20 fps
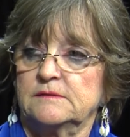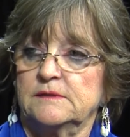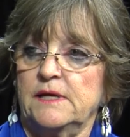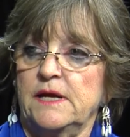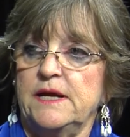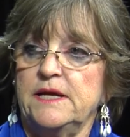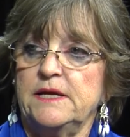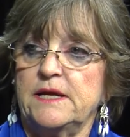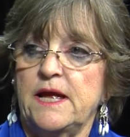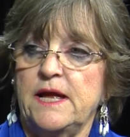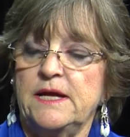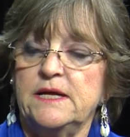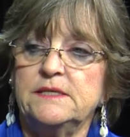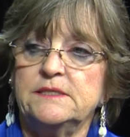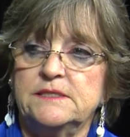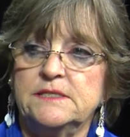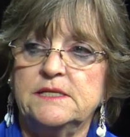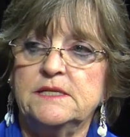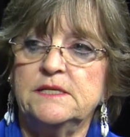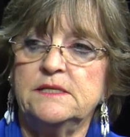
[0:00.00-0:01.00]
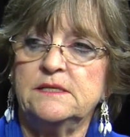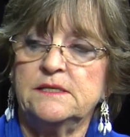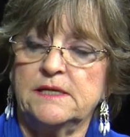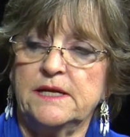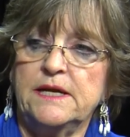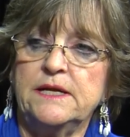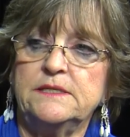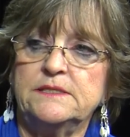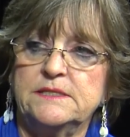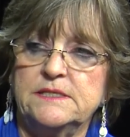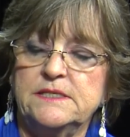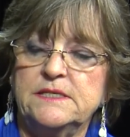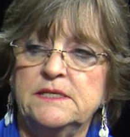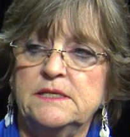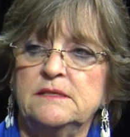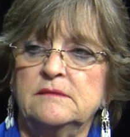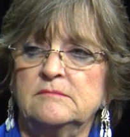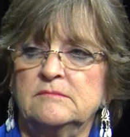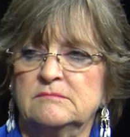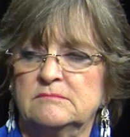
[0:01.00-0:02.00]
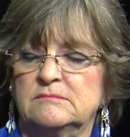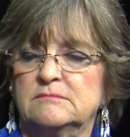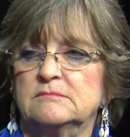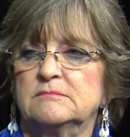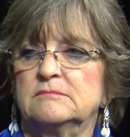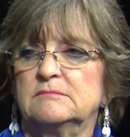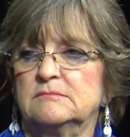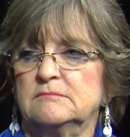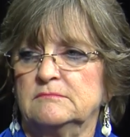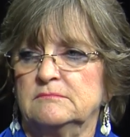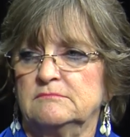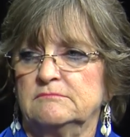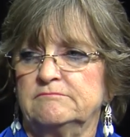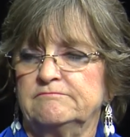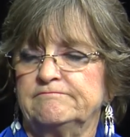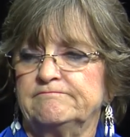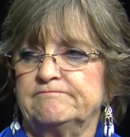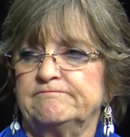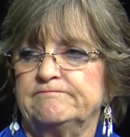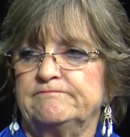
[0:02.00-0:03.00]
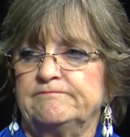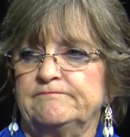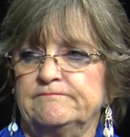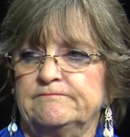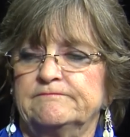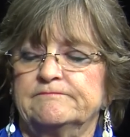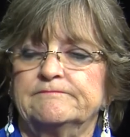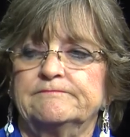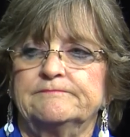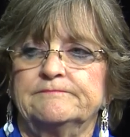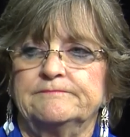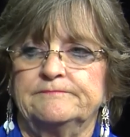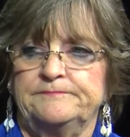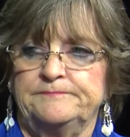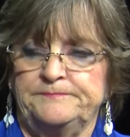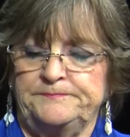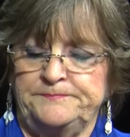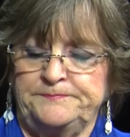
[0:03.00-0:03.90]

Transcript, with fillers: Uh, eighteen. Okay, so you met him around eighteen, nineteen.